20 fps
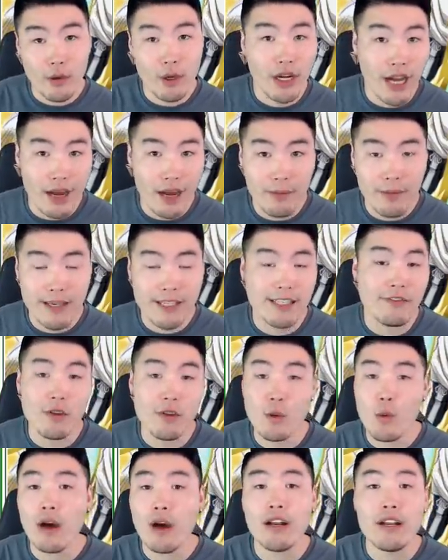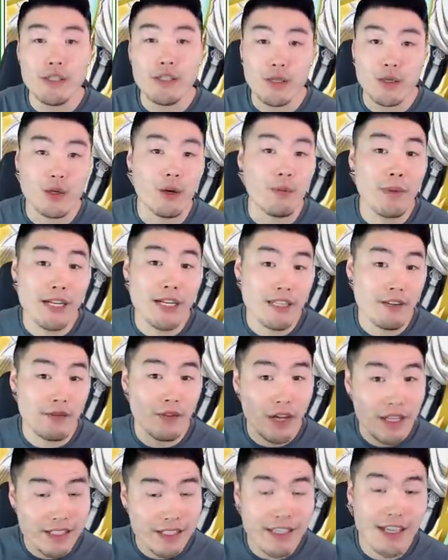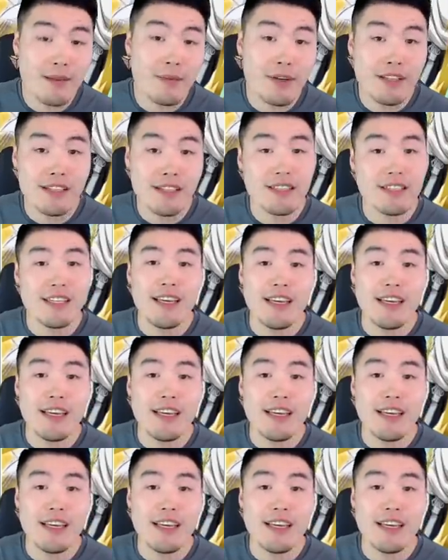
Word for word: copies if you want to do a bunch of friend summons